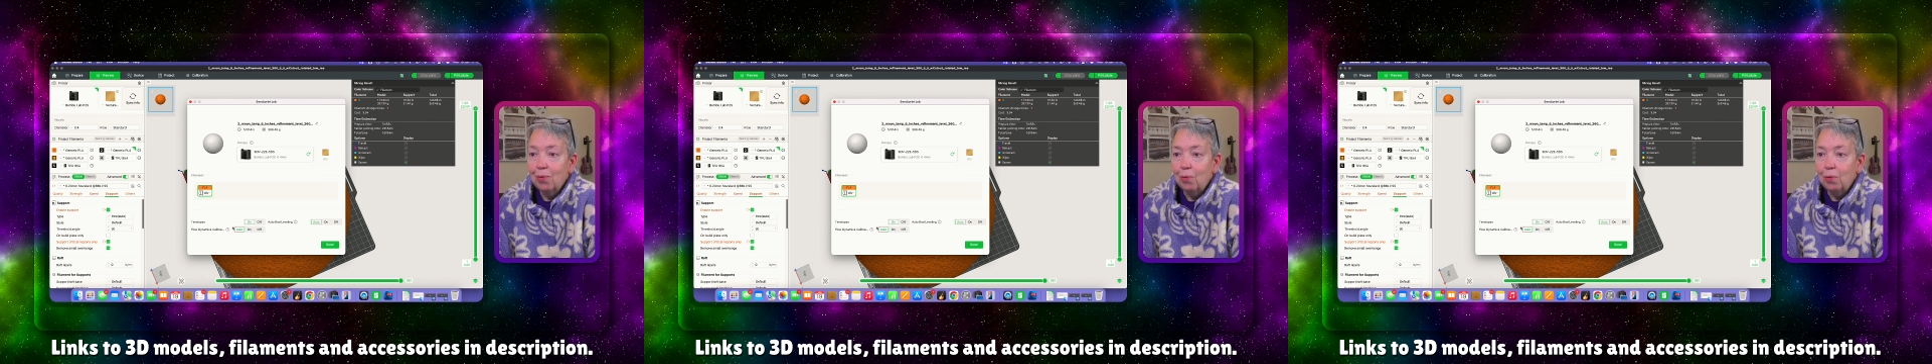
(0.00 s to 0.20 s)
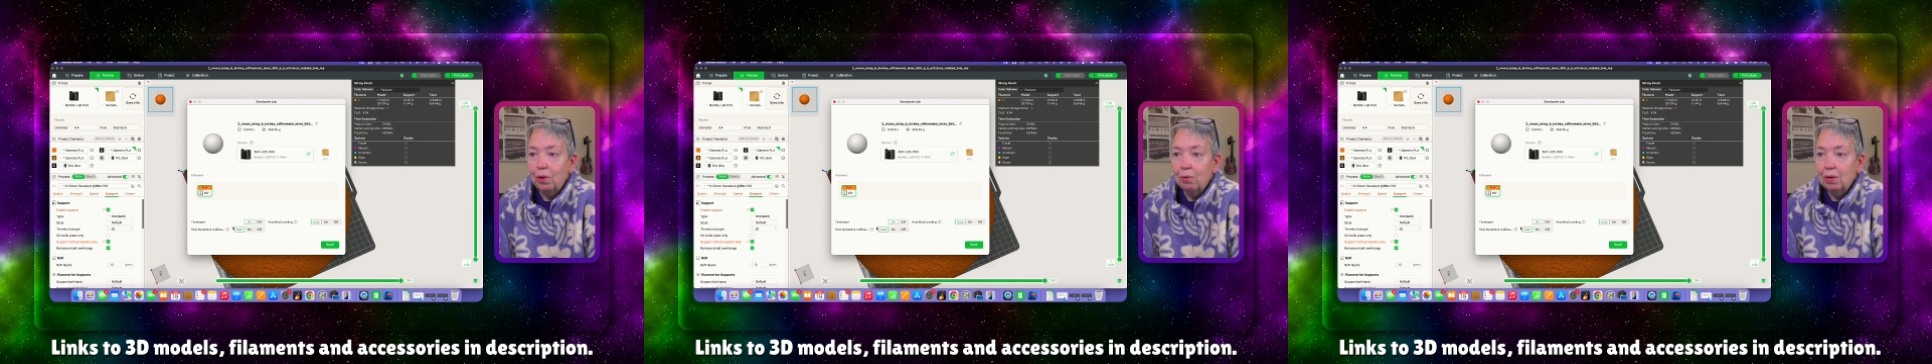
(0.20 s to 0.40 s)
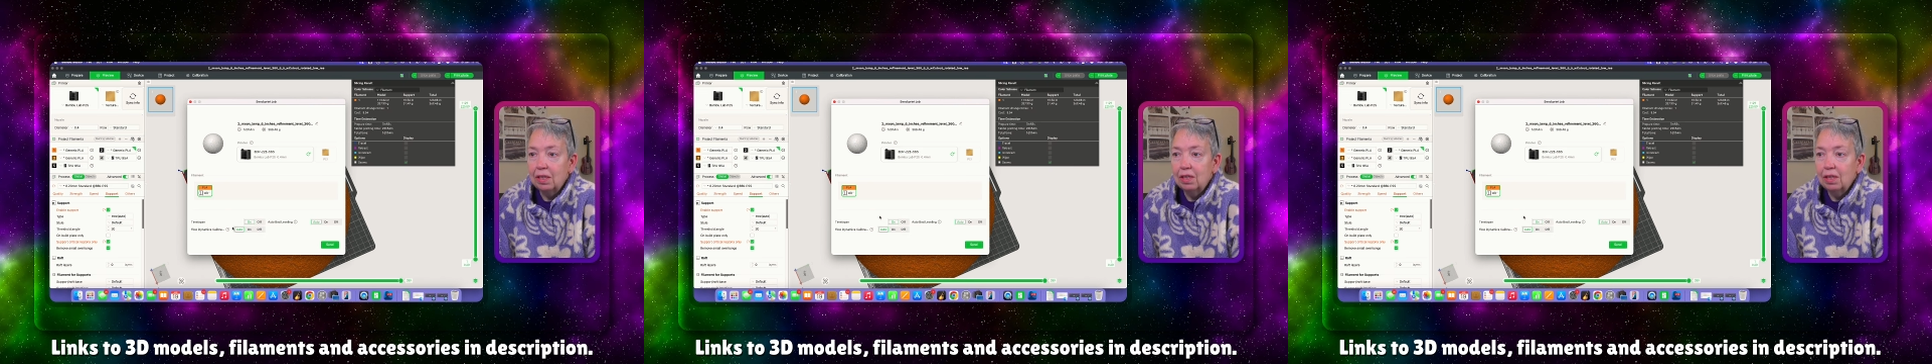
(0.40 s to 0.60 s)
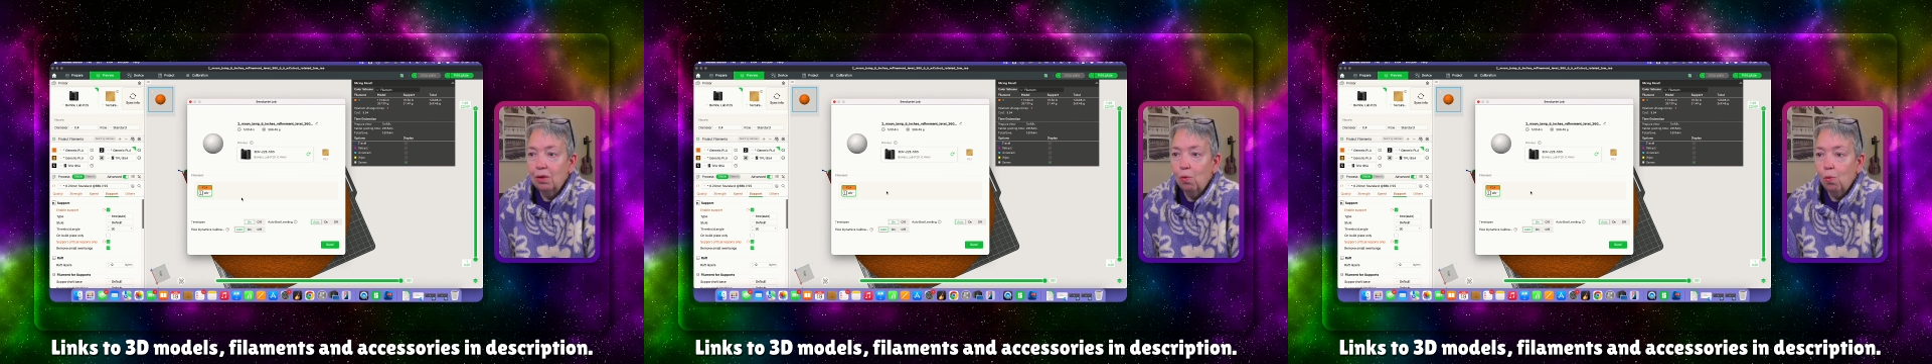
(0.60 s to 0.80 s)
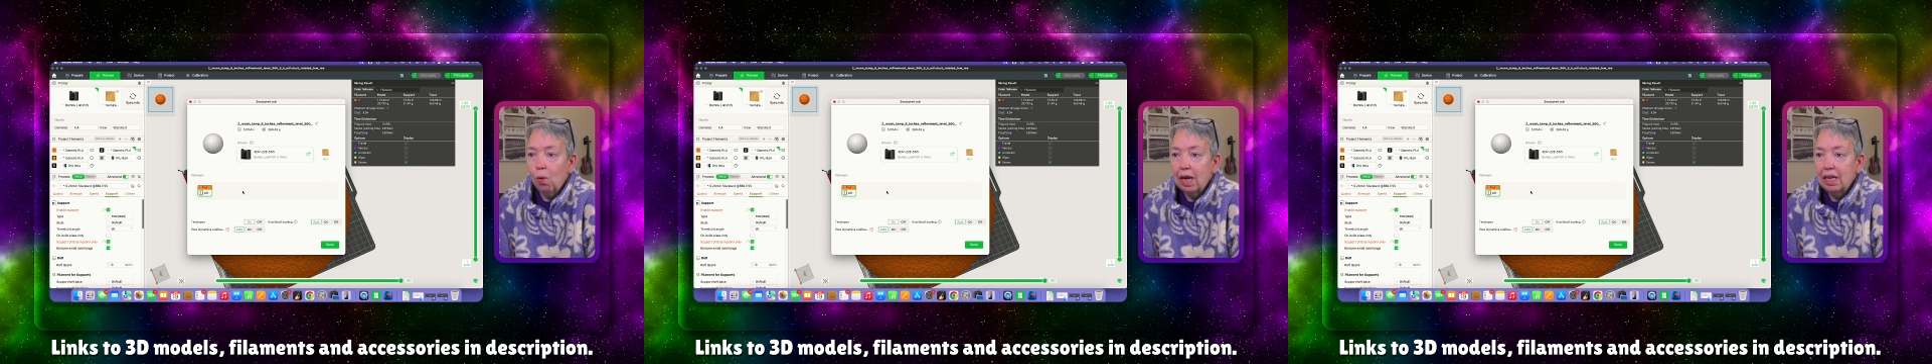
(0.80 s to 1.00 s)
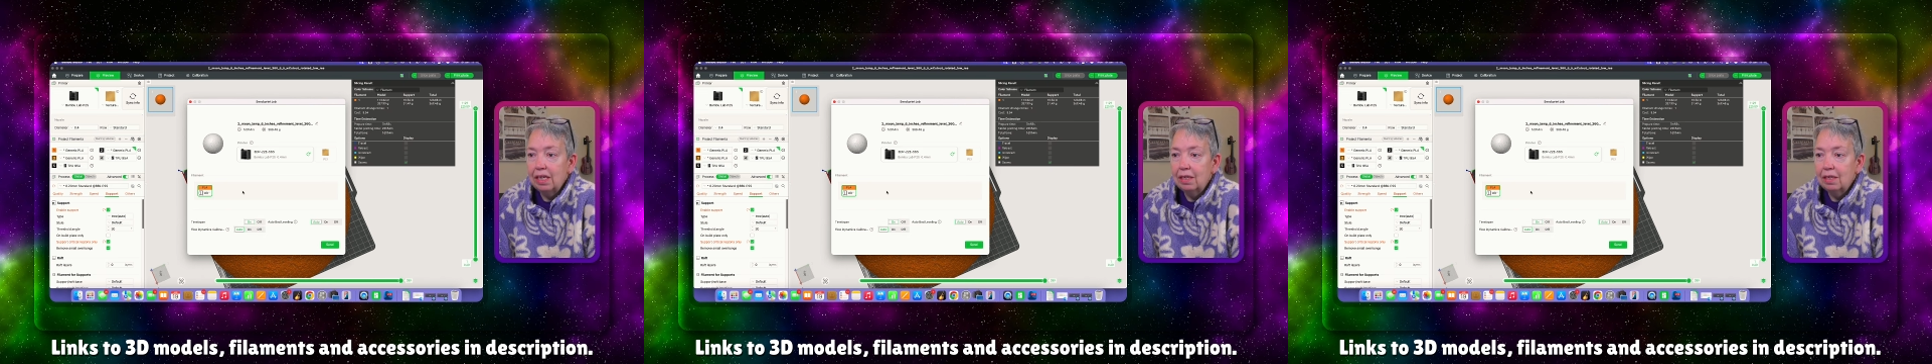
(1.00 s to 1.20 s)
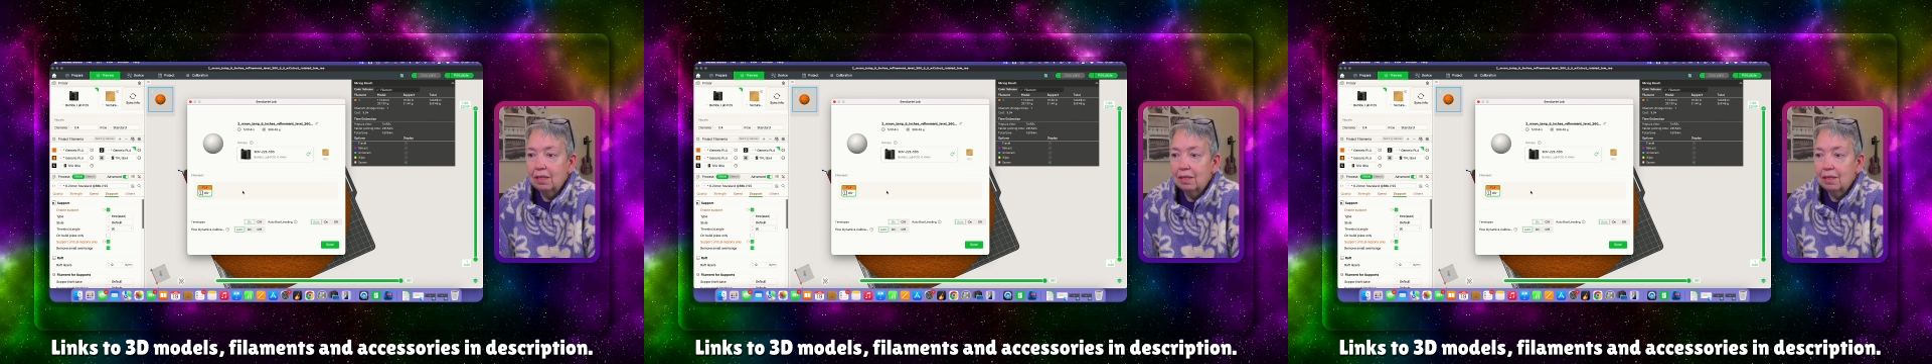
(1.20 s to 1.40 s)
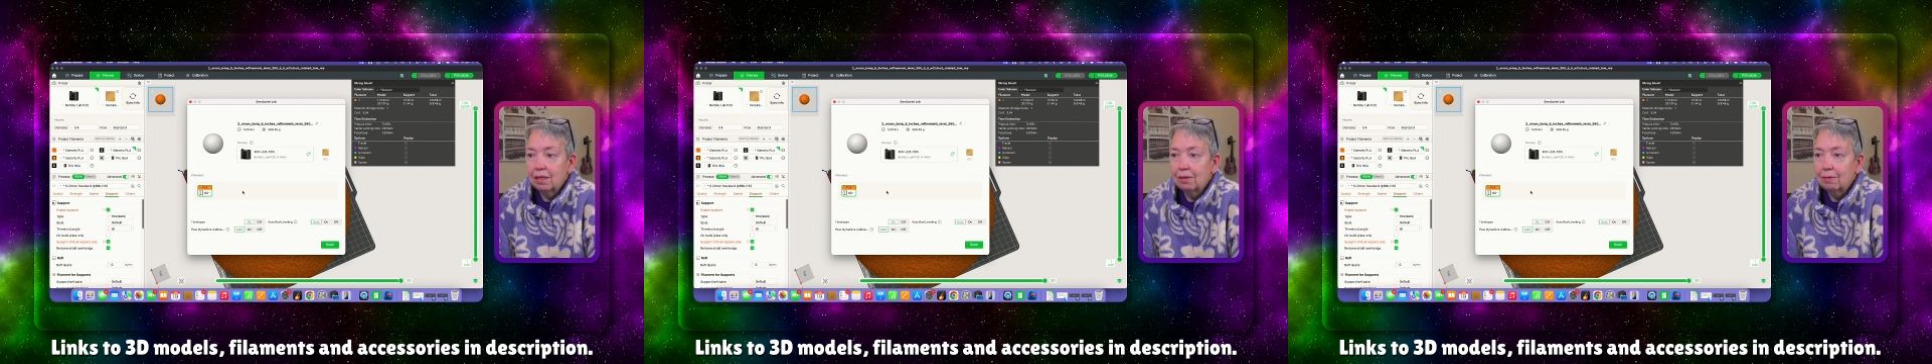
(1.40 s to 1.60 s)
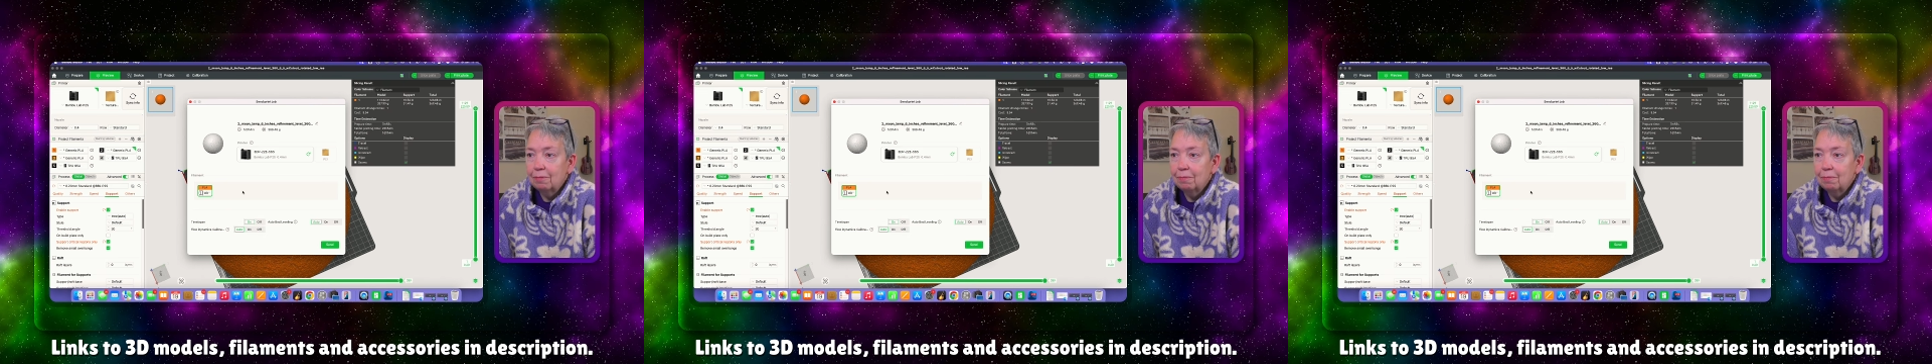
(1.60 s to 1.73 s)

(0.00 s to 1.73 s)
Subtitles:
we want it white.